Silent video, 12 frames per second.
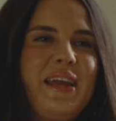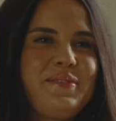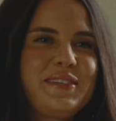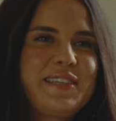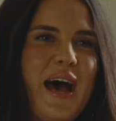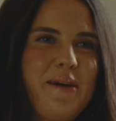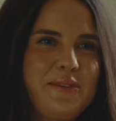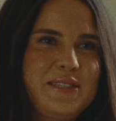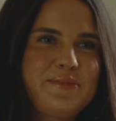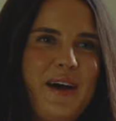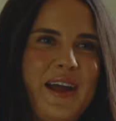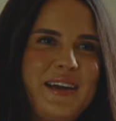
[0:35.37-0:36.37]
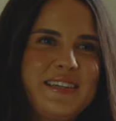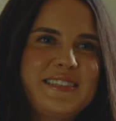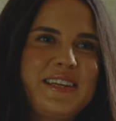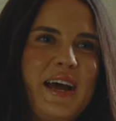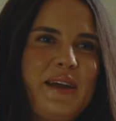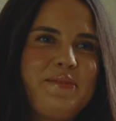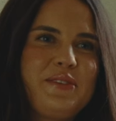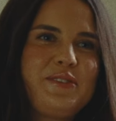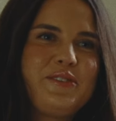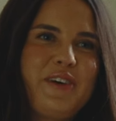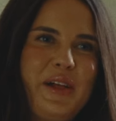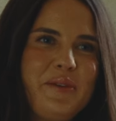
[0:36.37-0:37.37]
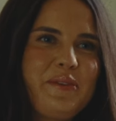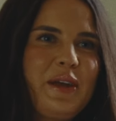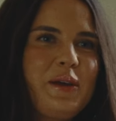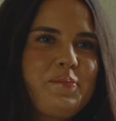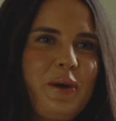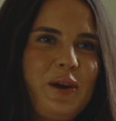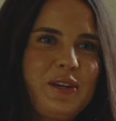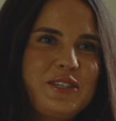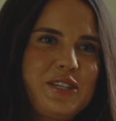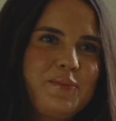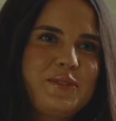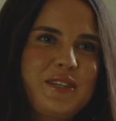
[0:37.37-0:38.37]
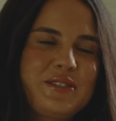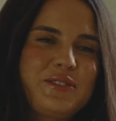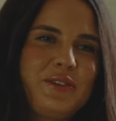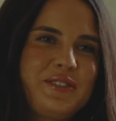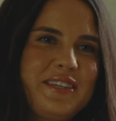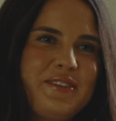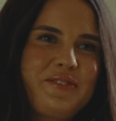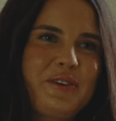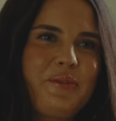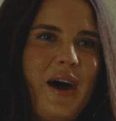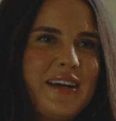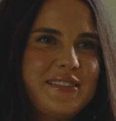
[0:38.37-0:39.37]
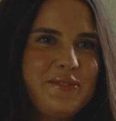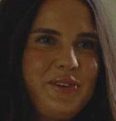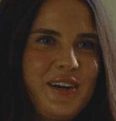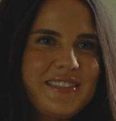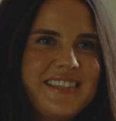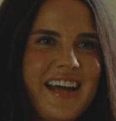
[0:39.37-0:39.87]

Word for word: name is Abby Smyers and I am the development and partnerships consultant for Wags and Walks